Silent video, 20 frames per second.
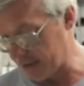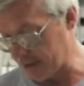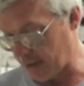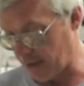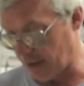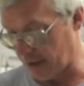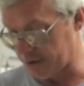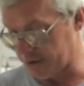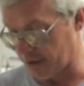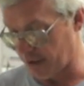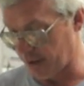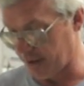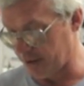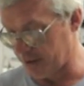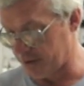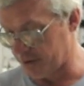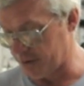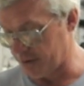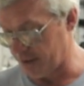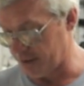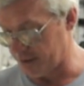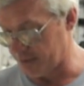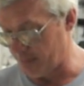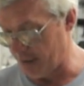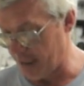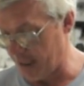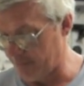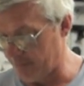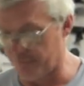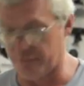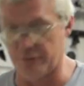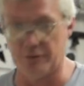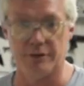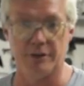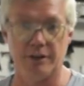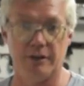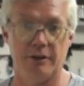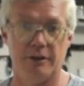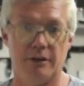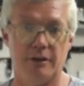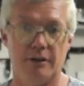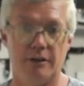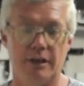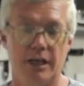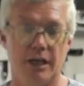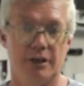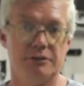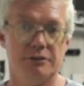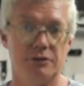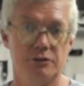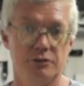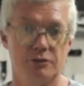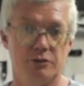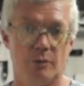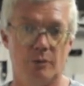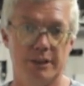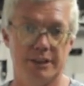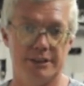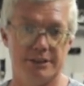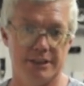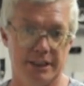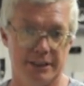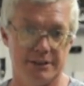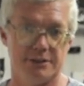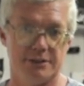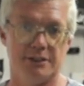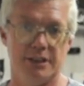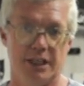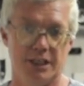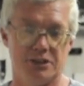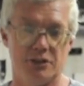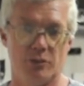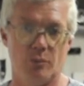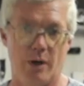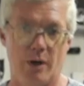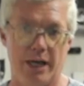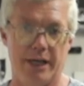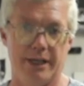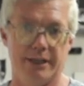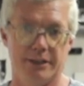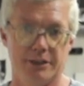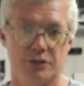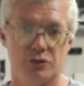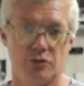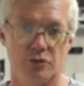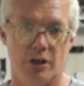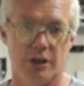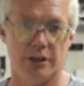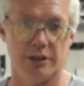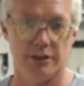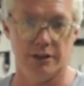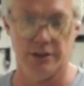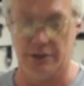the clutch linkages made for the L226 station wagon and truck